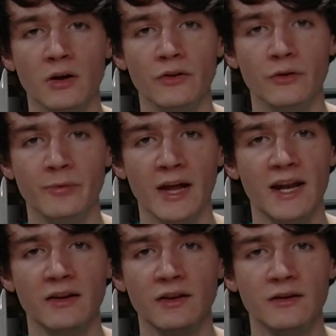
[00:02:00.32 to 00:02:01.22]
on the
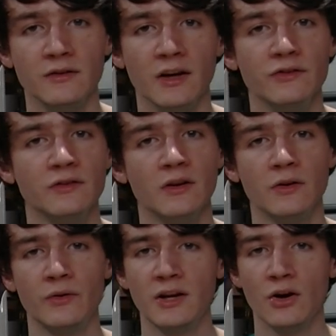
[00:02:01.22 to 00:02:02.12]
planet that doesn't
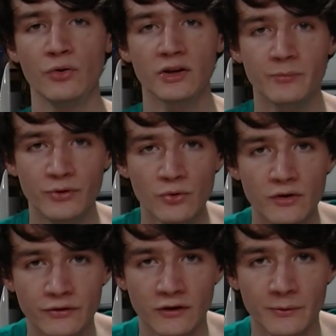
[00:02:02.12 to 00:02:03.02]
already own a computer
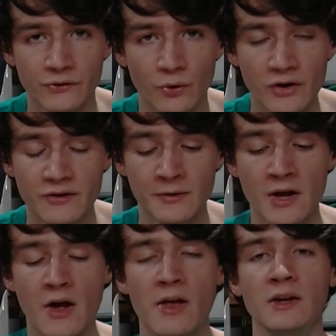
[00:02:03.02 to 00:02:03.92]
of some sort.
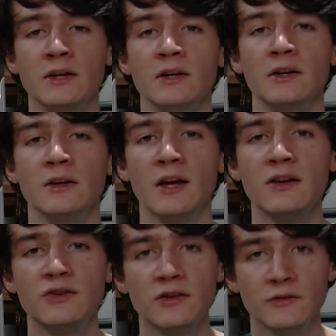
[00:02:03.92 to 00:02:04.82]
And
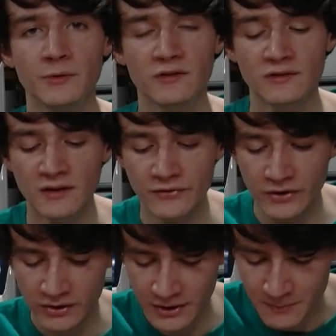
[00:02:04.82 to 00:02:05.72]
she
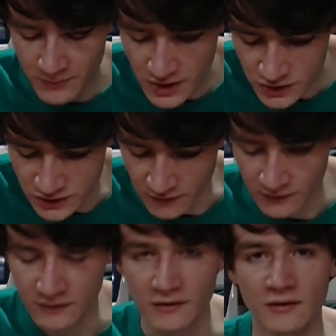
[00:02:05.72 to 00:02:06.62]
specifically
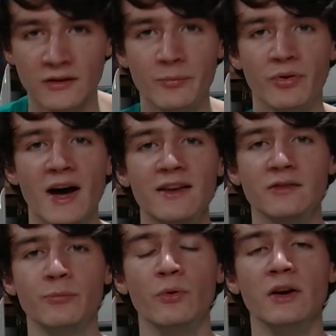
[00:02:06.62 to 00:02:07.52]
mentions the price
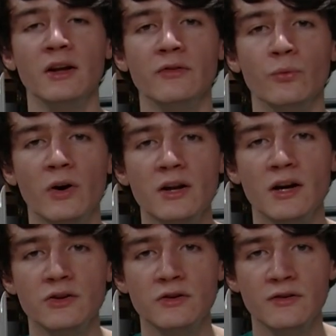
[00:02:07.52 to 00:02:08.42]
point of
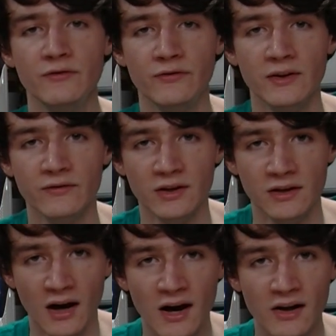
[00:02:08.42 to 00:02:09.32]

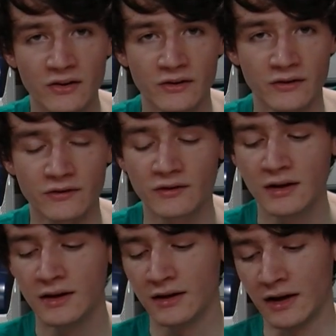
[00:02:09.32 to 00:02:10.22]
$150.
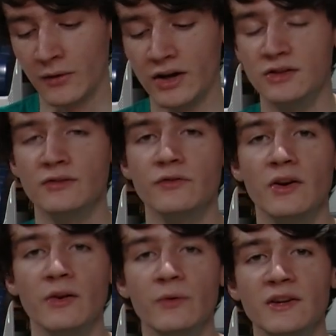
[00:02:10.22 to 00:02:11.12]
Now, I just
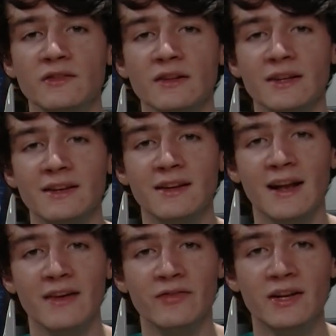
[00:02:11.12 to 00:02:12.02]
very recently did
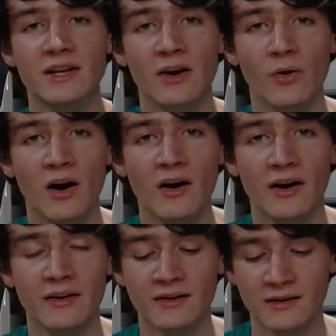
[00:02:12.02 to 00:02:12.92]
a video on